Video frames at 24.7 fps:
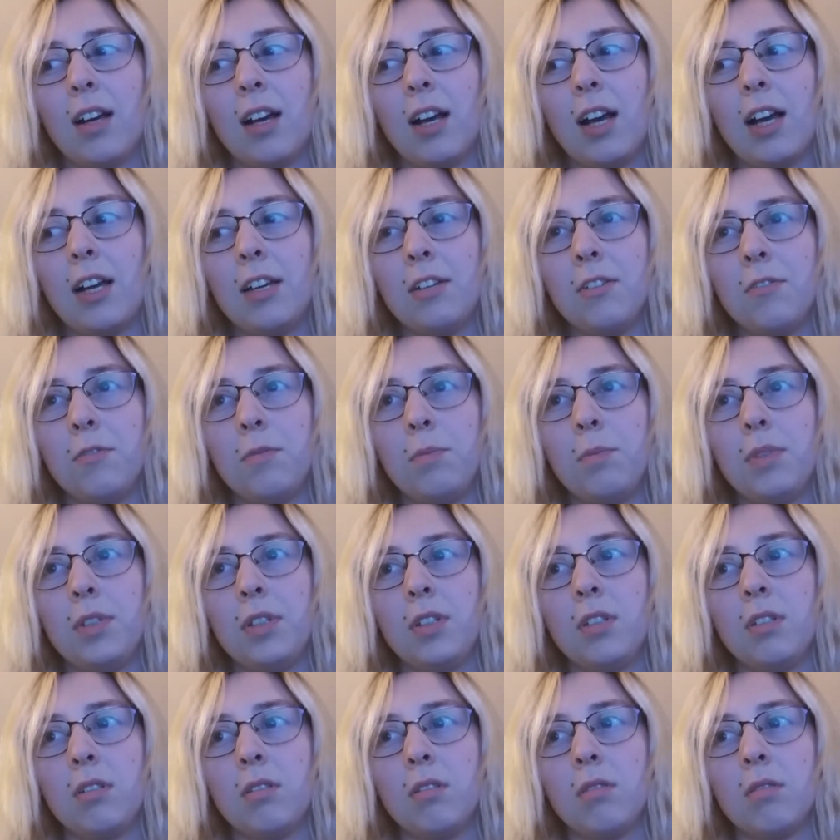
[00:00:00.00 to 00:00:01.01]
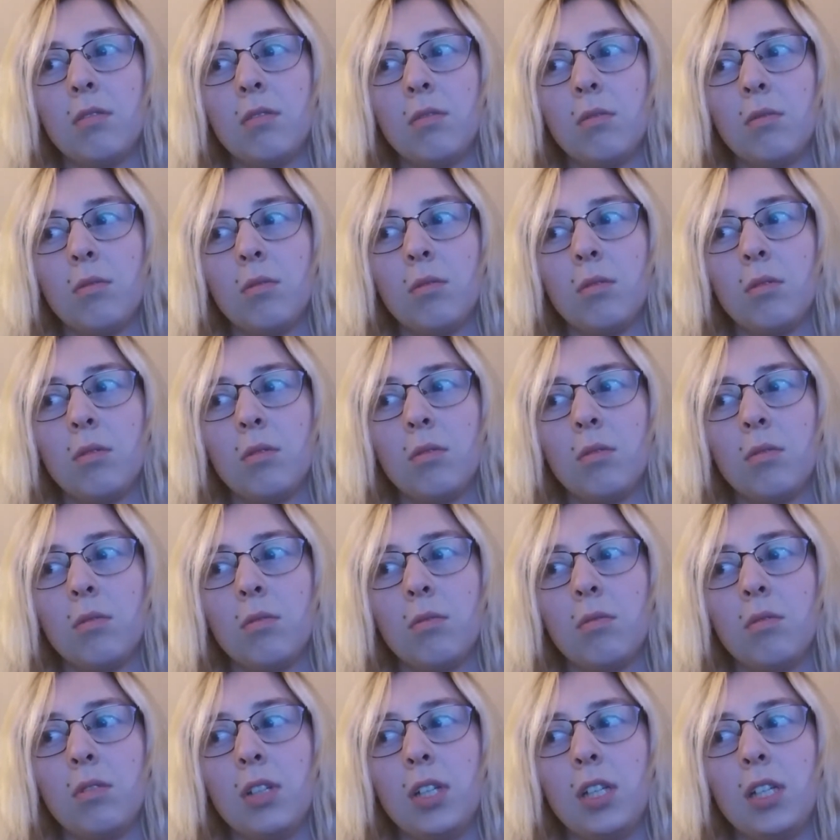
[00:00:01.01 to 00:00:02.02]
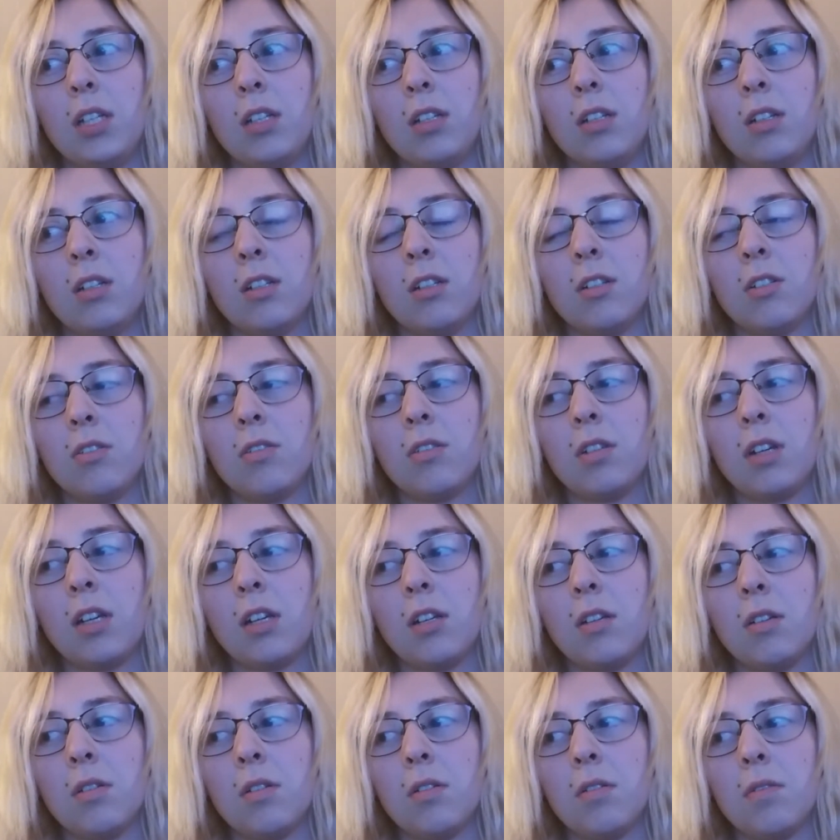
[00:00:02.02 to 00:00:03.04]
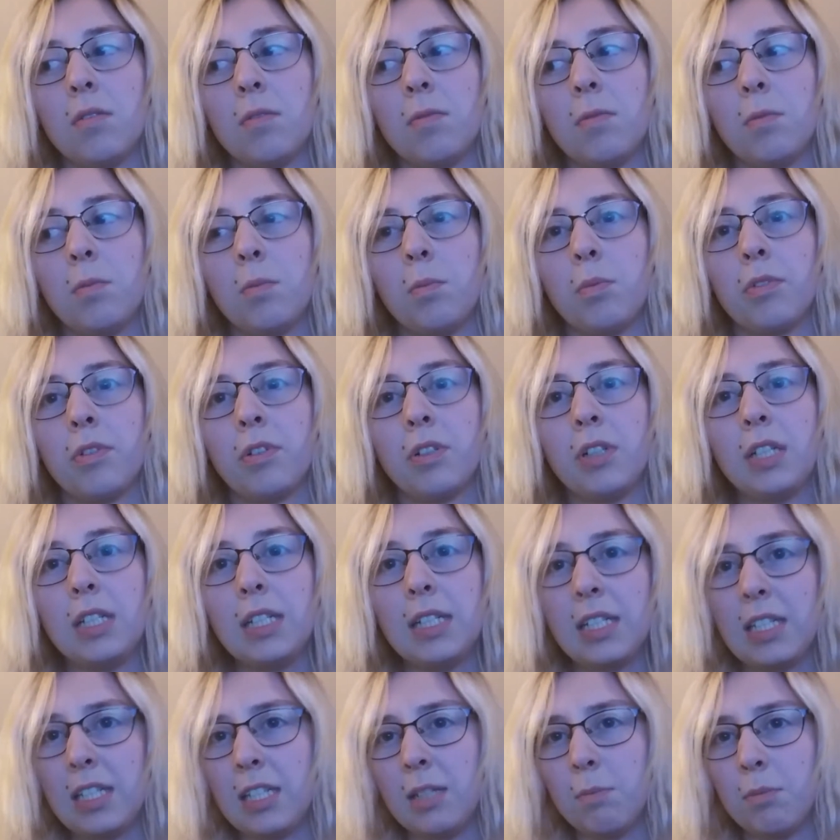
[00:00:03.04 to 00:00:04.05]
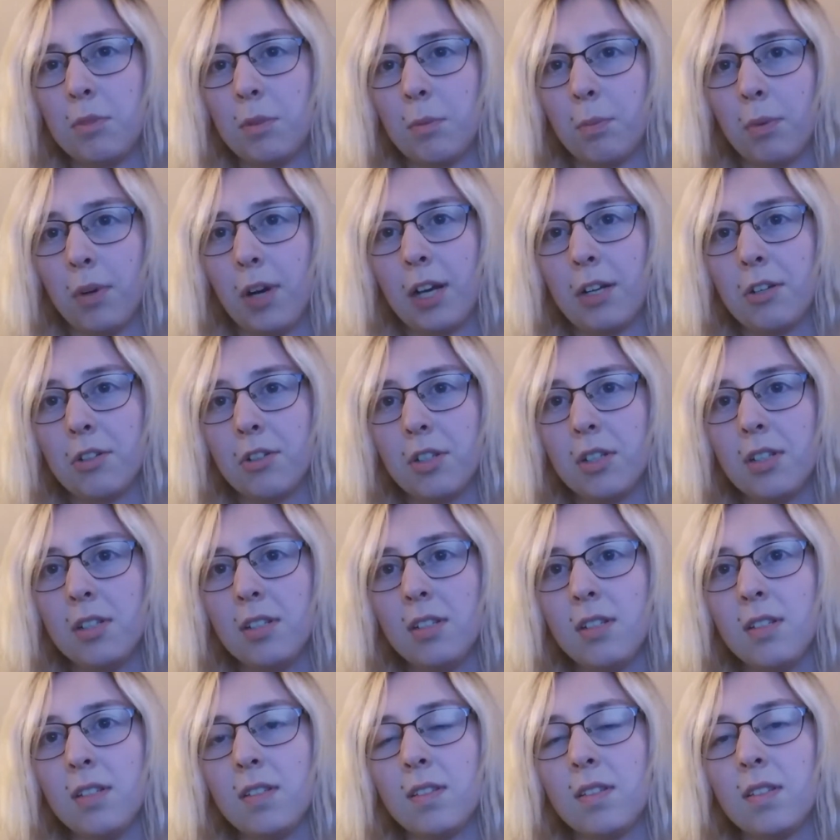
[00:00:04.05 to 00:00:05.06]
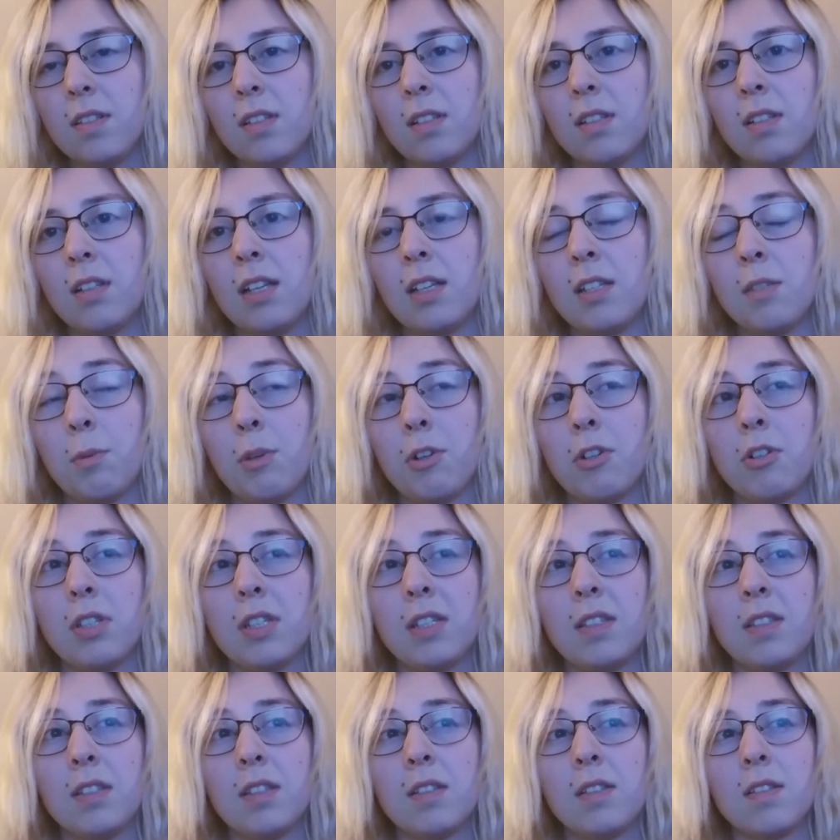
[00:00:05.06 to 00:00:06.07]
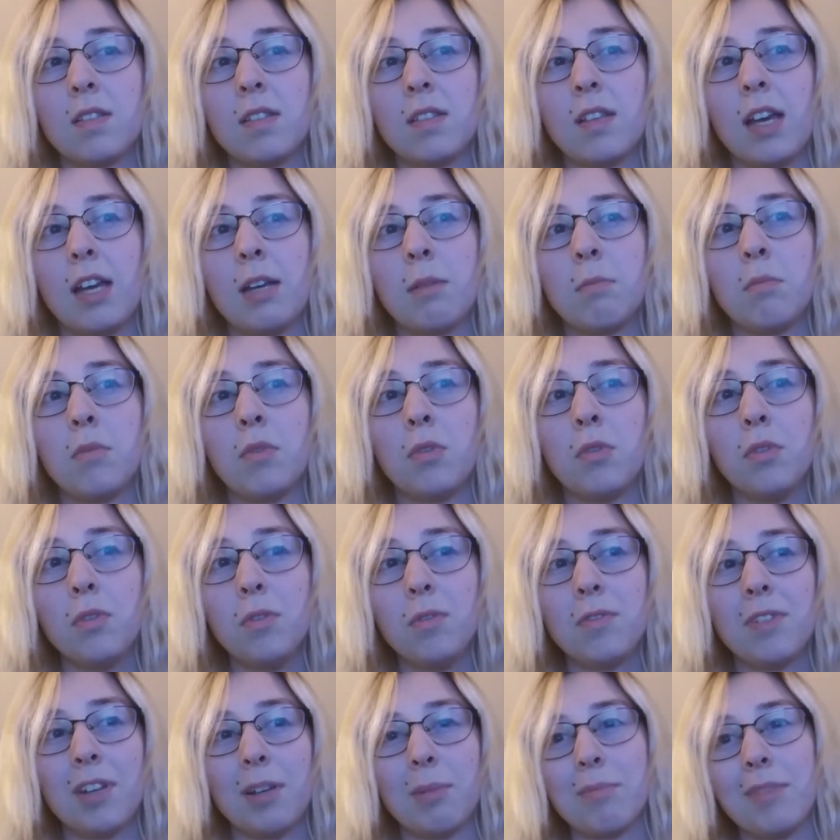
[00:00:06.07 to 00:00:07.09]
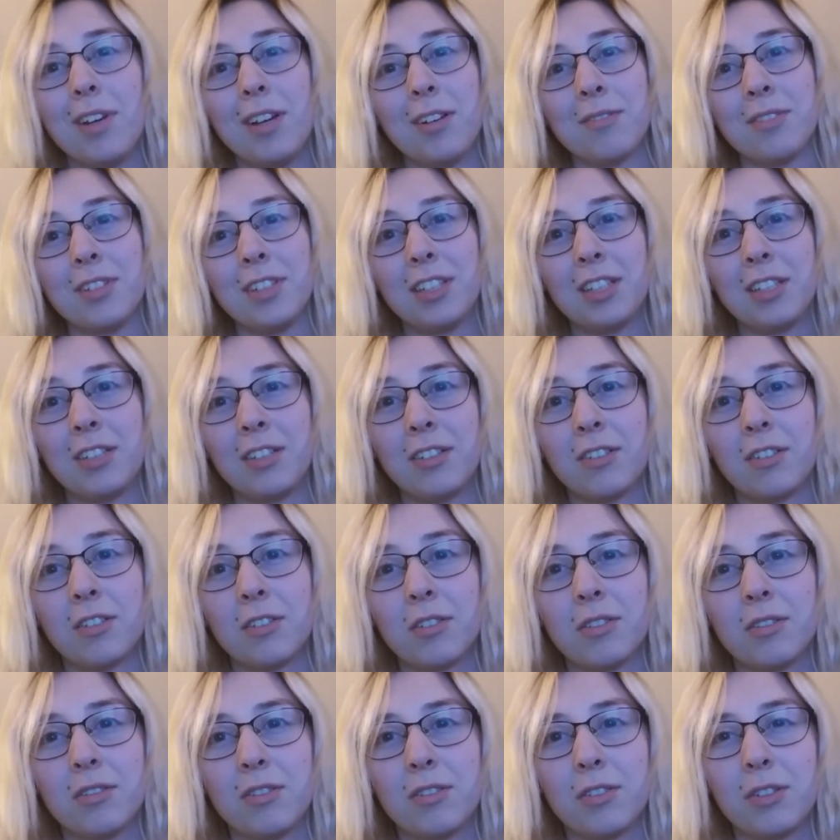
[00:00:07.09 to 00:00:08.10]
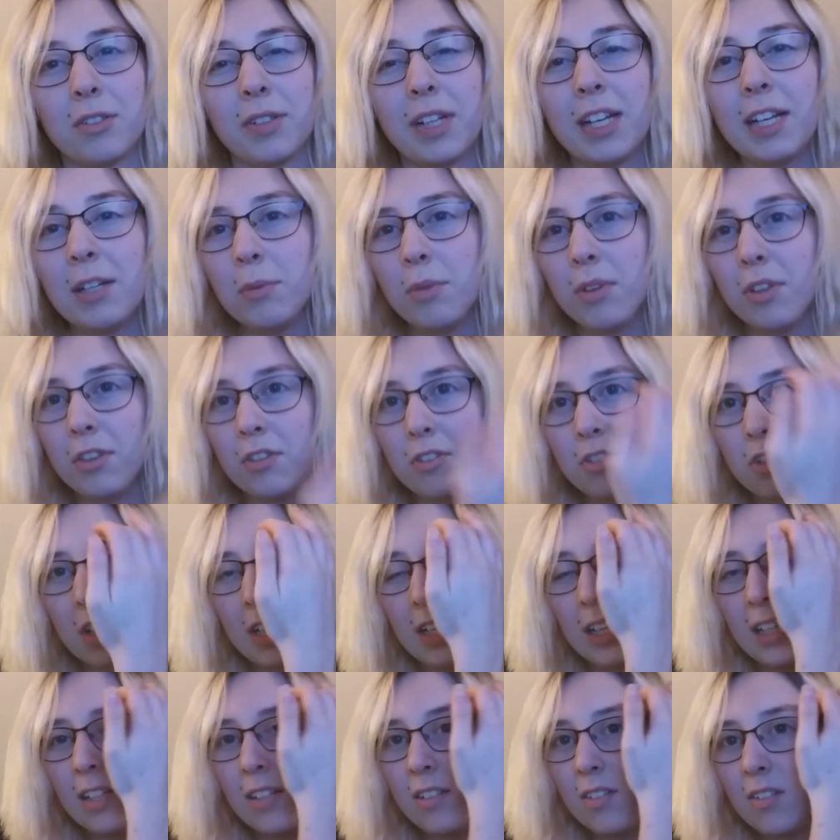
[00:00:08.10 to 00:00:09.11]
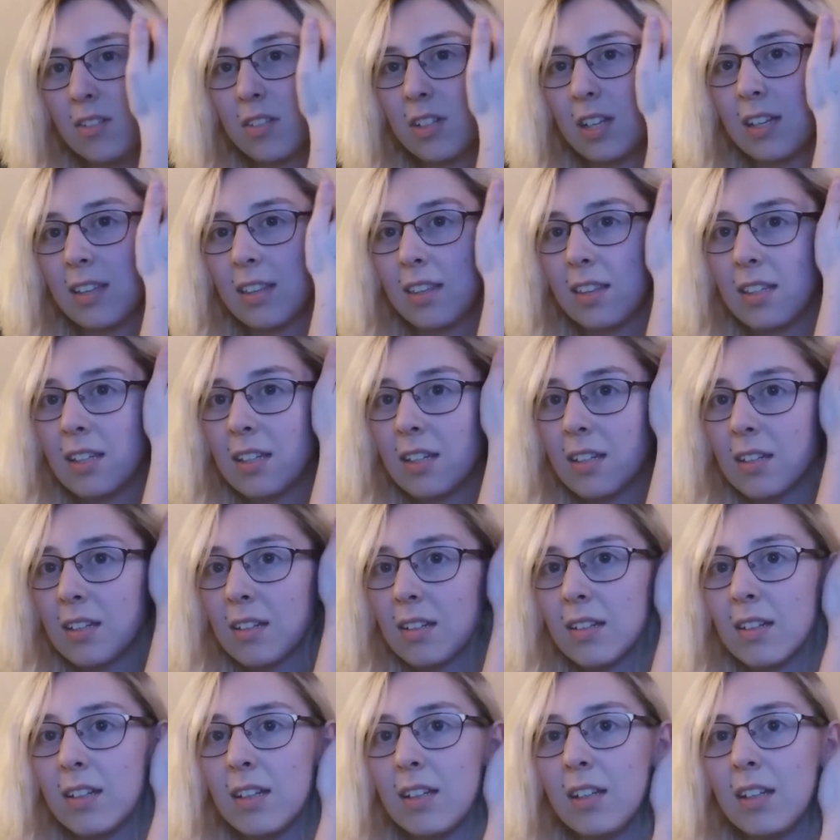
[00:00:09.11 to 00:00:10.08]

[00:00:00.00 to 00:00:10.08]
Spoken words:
I've been in a state of pretty deep depression, especially since I moved. I'm not really great with change. I think,